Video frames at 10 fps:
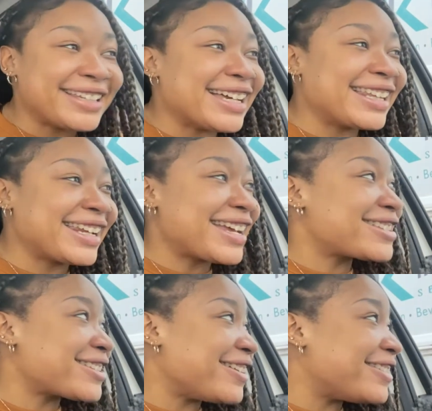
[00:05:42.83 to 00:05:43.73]
Yelling
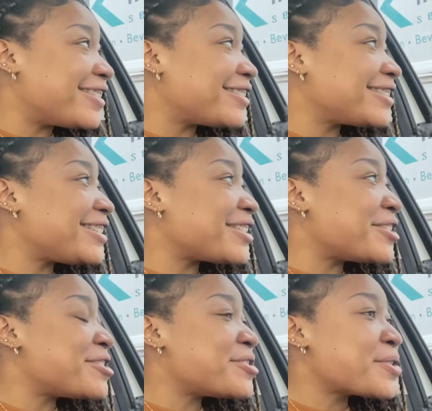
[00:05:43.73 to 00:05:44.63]
at y'all, you
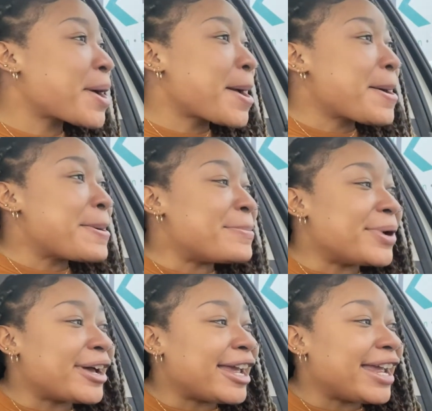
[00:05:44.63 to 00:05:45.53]
know?
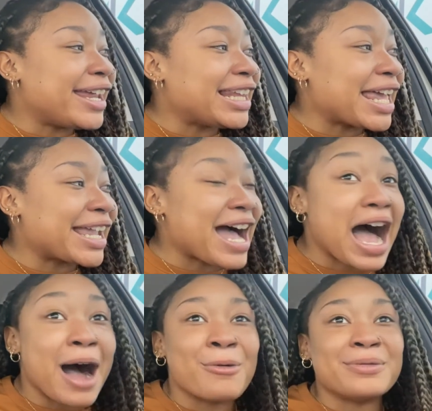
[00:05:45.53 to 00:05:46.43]
But, like,
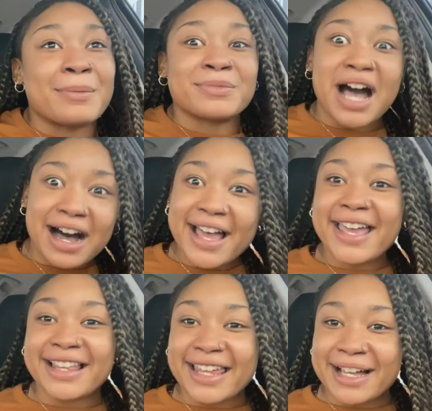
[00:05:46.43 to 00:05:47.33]
i w I'm
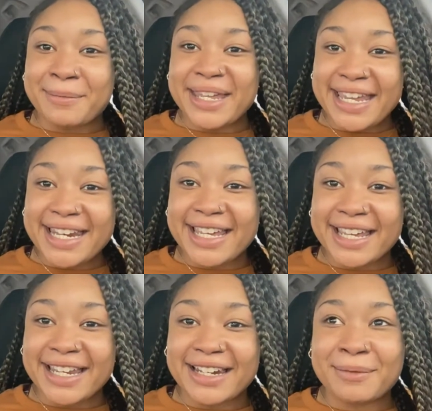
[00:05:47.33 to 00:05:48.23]
hot. Like, I'm
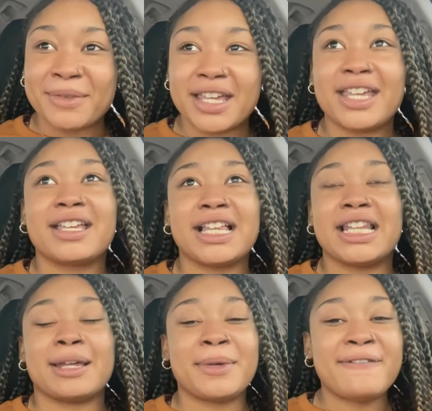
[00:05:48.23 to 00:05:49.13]
heated. And I'm like,
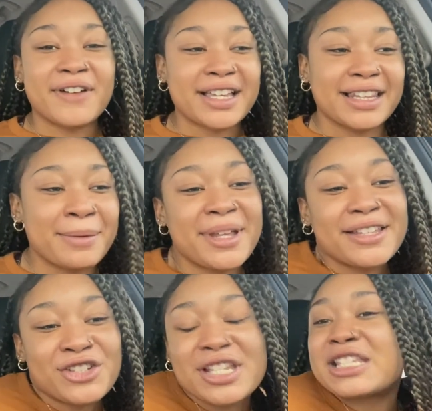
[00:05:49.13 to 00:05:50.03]
let me fuck, let
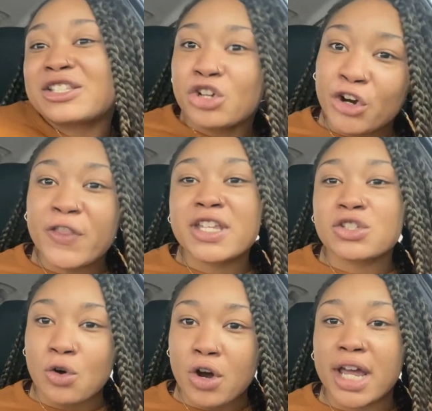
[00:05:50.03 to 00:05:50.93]
me just turn
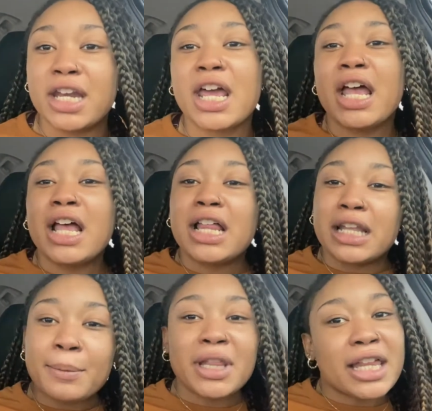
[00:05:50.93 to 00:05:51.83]
this on.
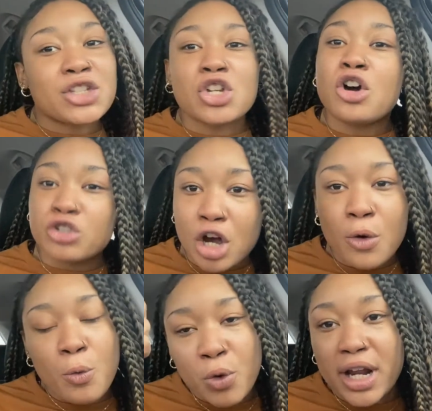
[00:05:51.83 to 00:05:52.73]
Let me let y'all
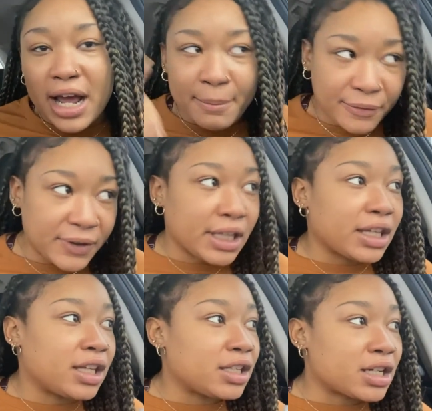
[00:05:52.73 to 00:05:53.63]
know what I'm
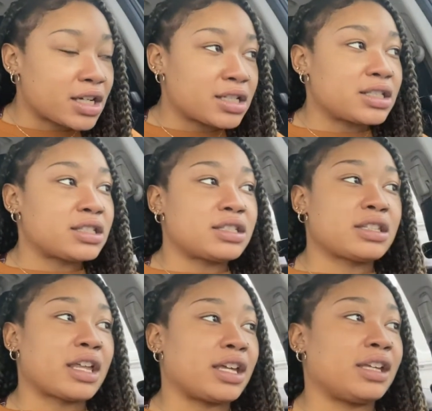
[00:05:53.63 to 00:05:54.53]
feeling. Because,
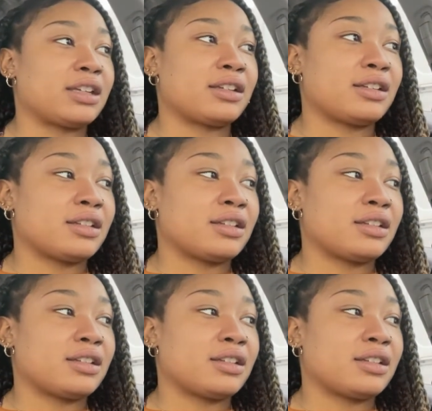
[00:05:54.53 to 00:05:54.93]
like...